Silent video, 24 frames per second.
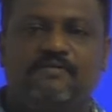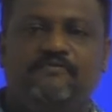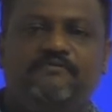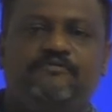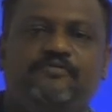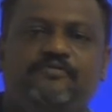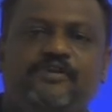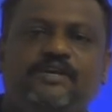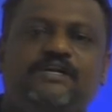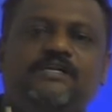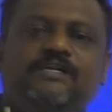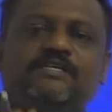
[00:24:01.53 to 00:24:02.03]

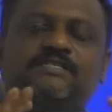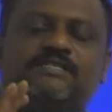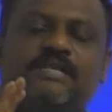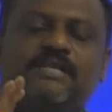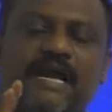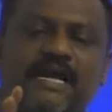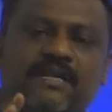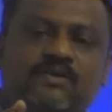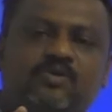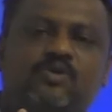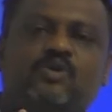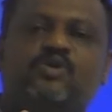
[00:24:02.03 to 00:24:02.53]
we
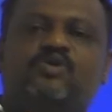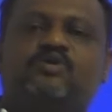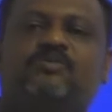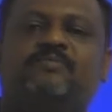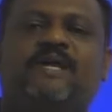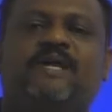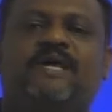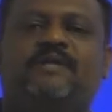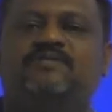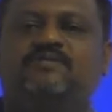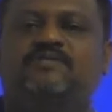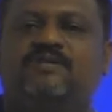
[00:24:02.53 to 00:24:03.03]
designed those
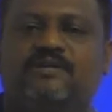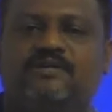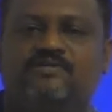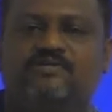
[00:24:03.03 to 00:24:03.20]
branching